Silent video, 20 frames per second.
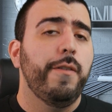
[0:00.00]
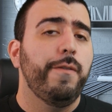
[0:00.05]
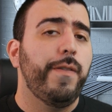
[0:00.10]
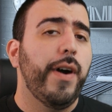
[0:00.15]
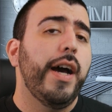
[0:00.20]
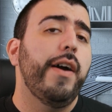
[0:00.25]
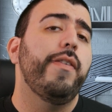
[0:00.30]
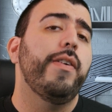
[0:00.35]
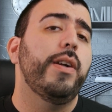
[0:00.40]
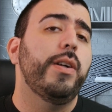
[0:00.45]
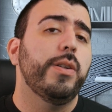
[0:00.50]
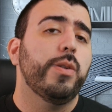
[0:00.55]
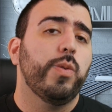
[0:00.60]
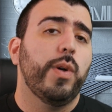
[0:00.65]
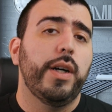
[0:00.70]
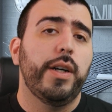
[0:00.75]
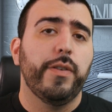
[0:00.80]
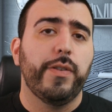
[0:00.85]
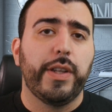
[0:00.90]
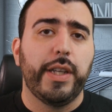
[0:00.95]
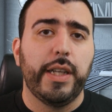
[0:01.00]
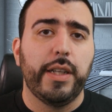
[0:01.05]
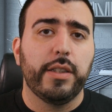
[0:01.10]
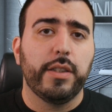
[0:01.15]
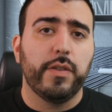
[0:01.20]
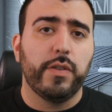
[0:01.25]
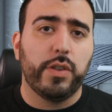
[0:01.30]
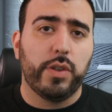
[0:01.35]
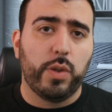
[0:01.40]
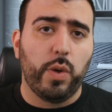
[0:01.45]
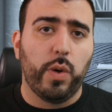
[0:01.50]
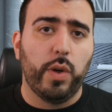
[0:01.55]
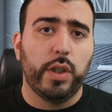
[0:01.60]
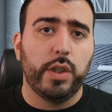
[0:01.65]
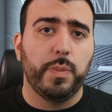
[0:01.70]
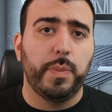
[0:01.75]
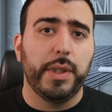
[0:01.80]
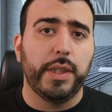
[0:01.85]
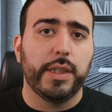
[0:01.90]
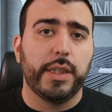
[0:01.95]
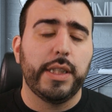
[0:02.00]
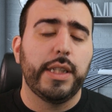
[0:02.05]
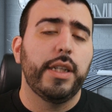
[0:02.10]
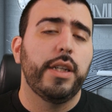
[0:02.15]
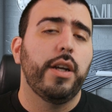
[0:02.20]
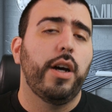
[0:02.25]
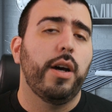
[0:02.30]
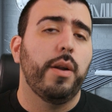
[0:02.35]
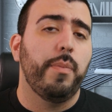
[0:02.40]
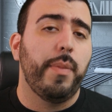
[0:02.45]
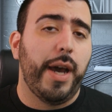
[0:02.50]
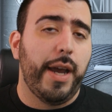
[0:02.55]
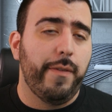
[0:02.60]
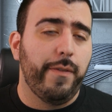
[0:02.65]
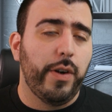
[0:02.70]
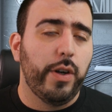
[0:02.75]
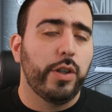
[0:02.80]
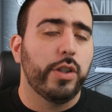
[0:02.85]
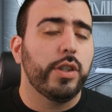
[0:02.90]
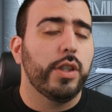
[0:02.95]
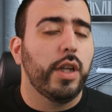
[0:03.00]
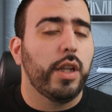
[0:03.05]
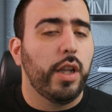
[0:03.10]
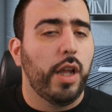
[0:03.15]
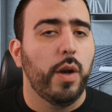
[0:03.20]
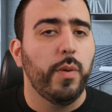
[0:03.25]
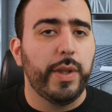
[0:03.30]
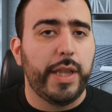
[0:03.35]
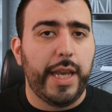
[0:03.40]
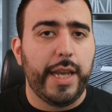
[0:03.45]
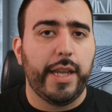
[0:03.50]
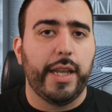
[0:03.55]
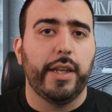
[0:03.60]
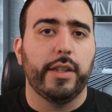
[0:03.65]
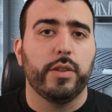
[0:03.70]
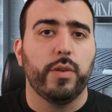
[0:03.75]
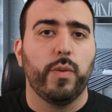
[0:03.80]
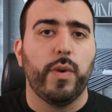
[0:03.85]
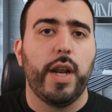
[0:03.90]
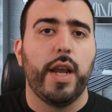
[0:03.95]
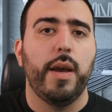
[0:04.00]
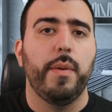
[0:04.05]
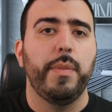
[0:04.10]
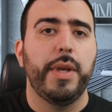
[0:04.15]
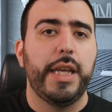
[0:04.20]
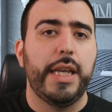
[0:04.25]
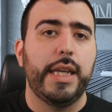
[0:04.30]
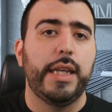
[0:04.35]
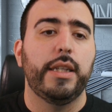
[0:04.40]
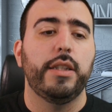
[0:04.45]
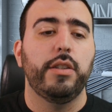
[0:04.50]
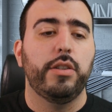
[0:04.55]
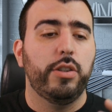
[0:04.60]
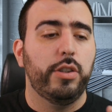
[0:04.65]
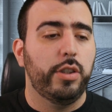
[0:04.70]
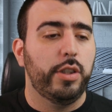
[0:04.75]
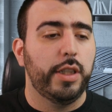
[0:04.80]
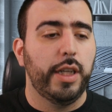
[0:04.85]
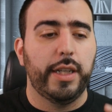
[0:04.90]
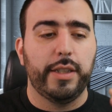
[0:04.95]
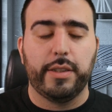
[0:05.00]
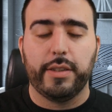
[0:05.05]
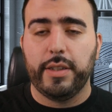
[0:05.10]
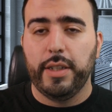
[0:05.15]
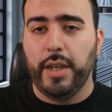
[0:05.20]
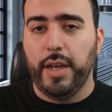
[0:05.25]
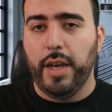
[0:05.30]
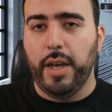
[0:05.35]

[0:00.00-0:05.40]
512 gigs of storage built in on my version along with 8 gigs of RAM is just